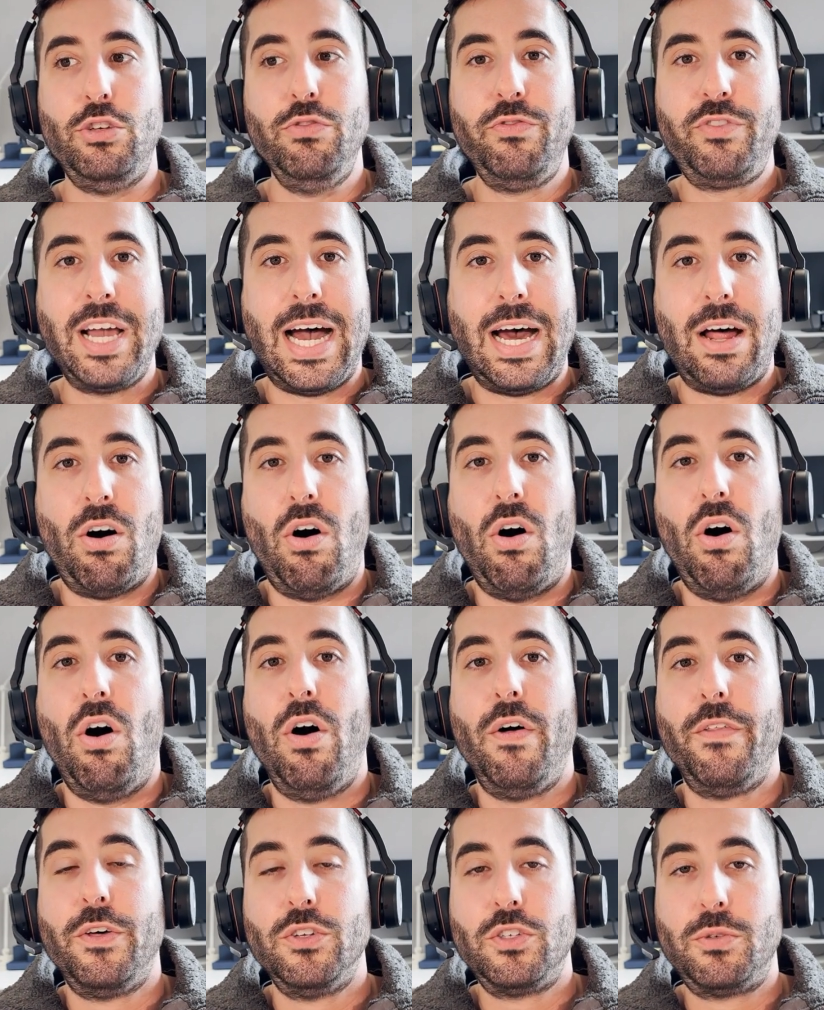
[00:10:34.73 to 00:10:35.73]
you've got
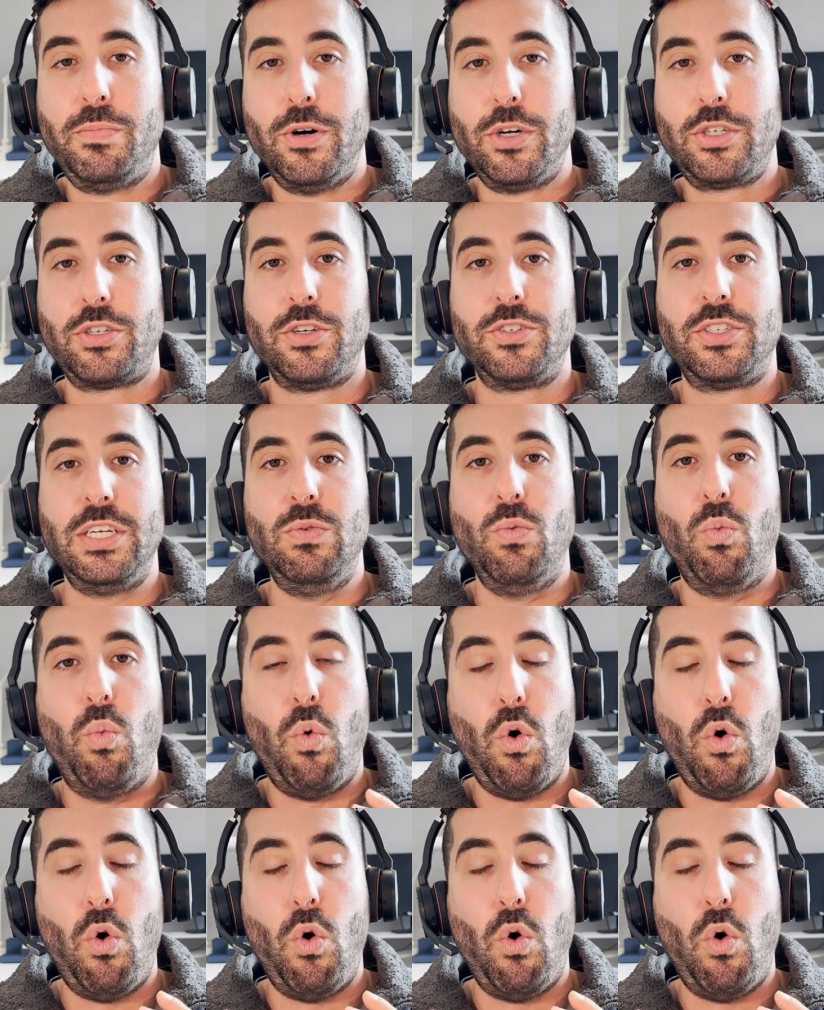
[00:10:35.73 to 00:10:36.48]
all those bushels in